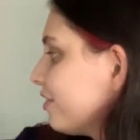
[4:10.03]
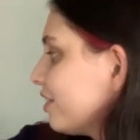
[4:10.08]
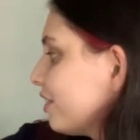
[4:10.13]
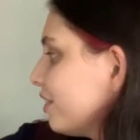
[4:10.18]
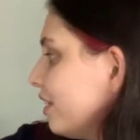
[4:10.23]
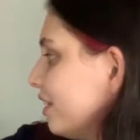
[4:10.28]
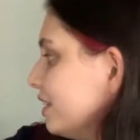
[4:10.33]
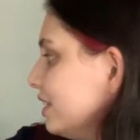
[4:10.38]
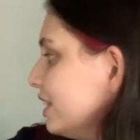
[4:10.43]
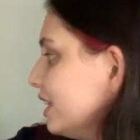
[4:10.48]

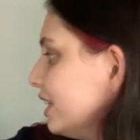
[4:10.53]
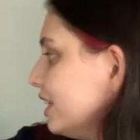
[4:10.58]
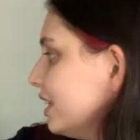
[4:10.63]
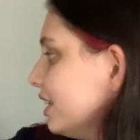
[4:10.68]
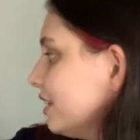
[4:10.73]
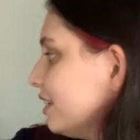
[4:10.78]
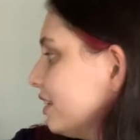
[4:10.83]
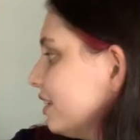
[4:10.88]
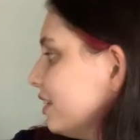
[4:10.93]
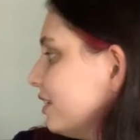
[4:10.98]

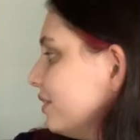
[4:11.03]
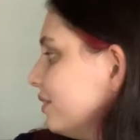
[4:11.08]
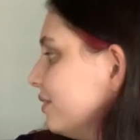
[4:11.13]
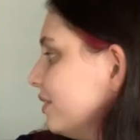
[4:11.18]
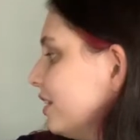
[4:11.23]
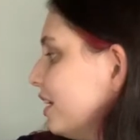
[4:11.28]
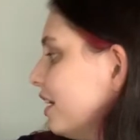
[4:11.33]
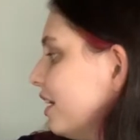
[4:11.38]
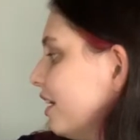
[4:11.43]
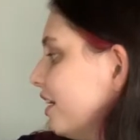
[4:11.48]
Claudine,
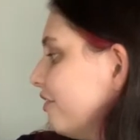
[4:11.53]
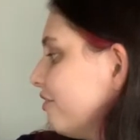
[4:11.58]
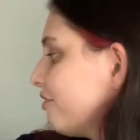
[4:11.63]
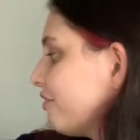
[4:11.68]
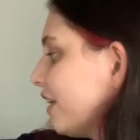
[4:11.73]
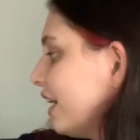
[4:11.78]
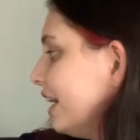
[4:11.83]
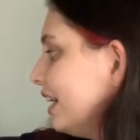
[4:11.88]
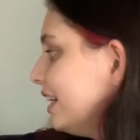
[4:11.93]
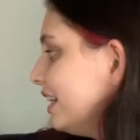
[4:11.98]
Laguna,
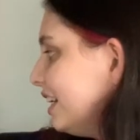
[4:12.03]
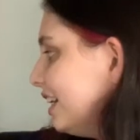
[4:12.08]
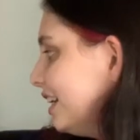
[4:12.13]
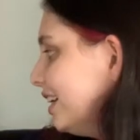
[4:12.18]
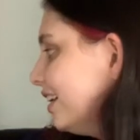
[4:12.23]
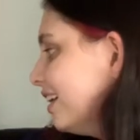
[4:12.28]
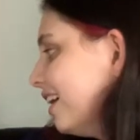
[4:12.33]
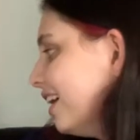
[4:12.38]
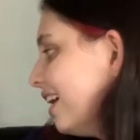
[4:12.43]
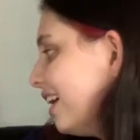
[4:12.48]

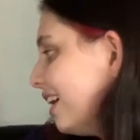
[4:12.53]
Frankie,